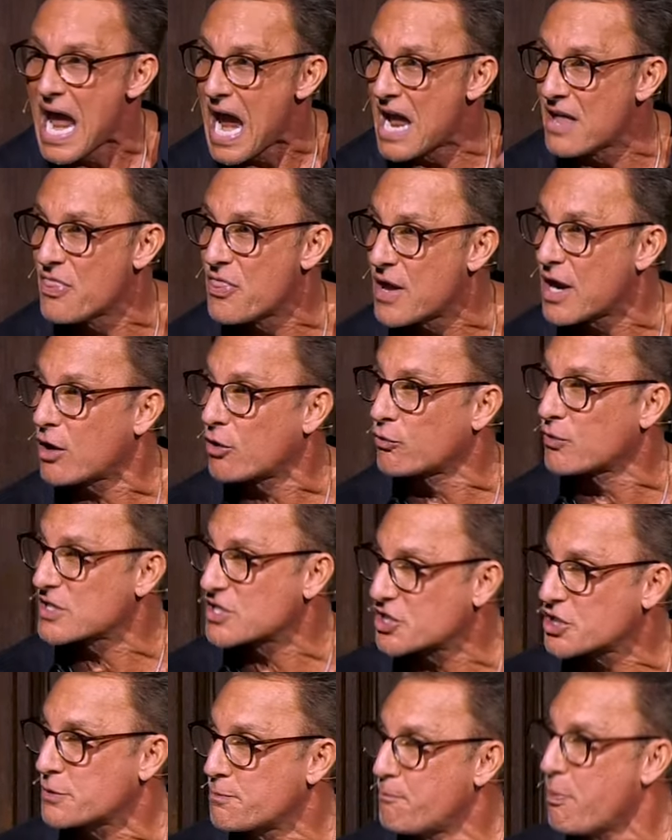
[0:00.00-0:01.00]
And their
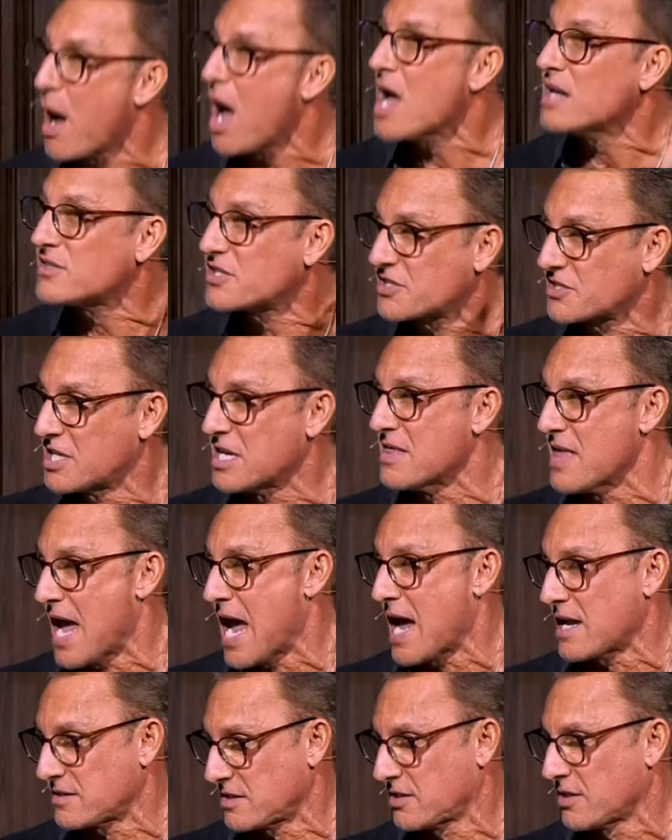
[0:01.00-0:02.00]
response to
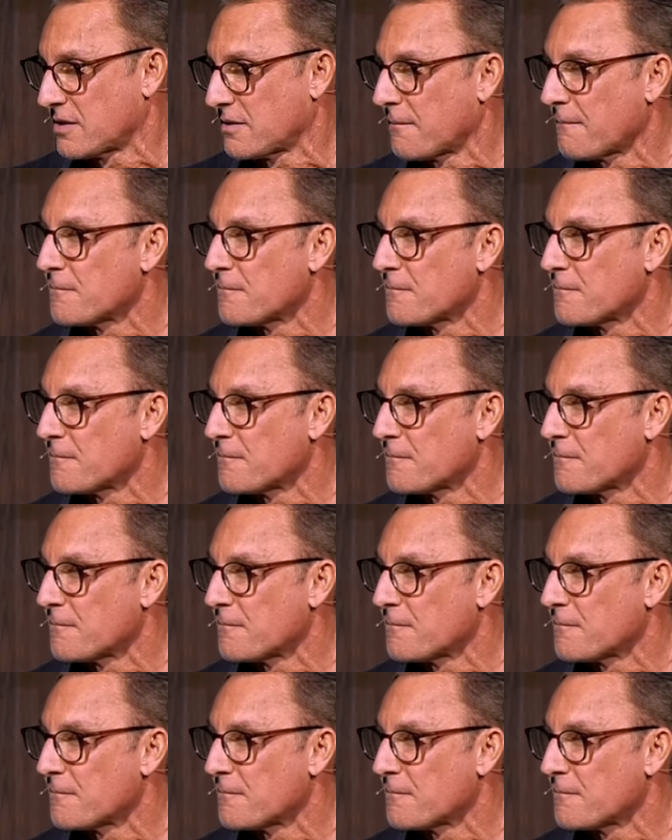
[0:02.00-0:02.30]
that